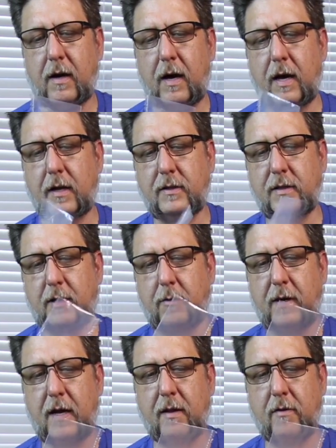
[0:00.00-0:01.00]
Uh, looks like we
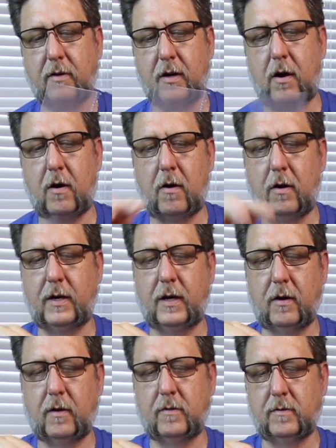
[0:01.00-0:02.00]
got a little card
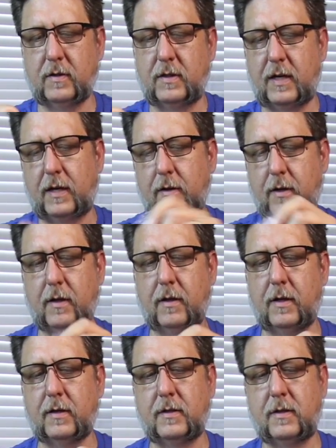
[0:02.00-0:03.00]
here. Oh, let's take a look at
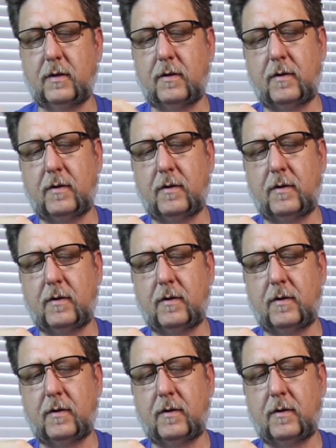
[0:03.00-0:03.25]
this.